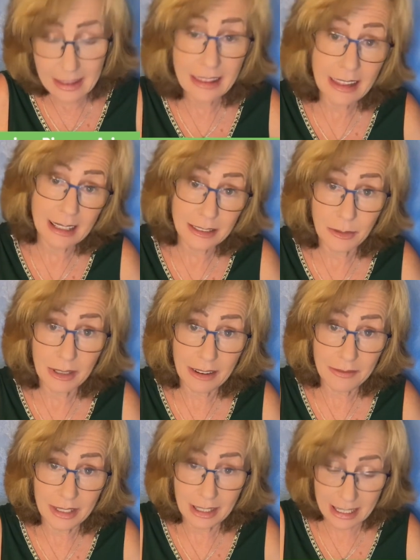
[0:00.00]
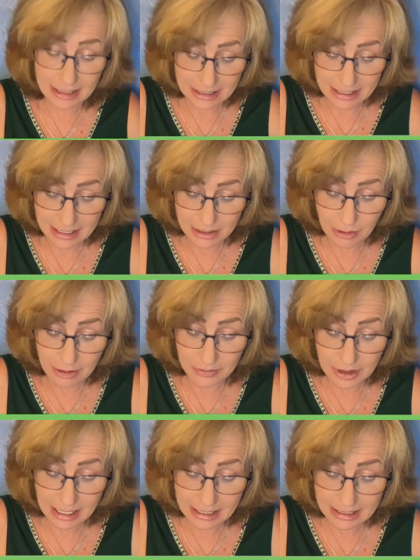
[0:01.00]
That's what I feel like today. So I
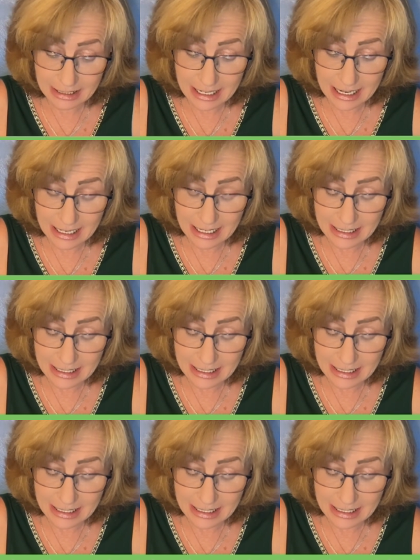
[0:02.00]
feel like today